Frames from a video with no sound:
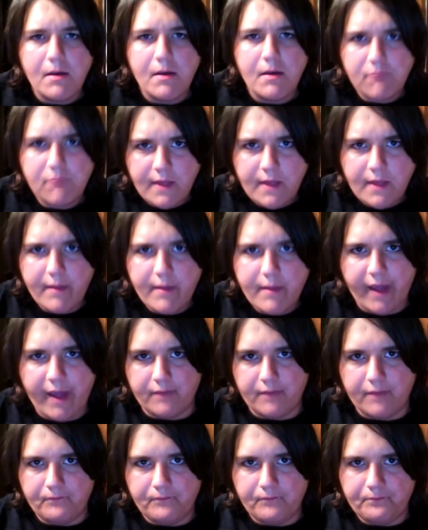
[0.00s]
Money in the Bank.
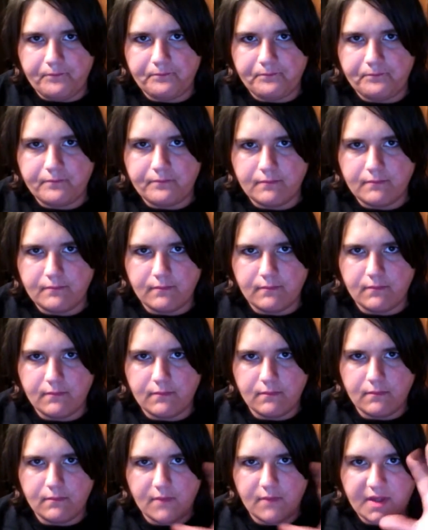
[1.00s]

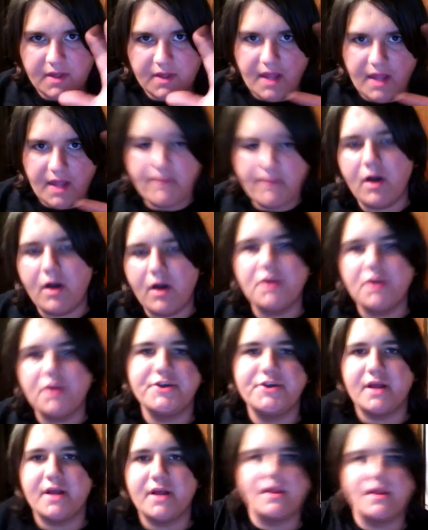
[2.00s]
CM Punk,
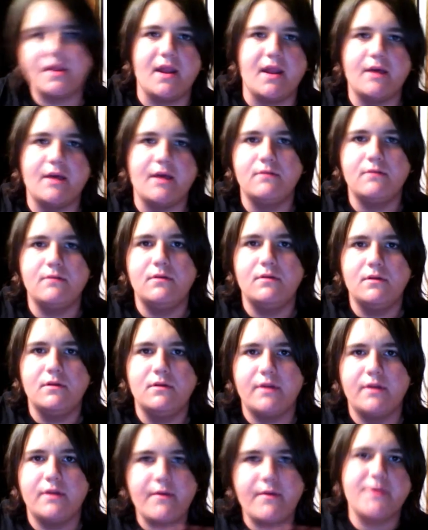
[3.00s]
John Cena,
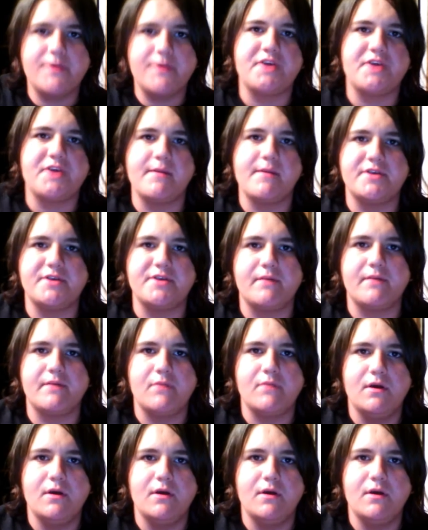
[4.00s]
WWE Championship.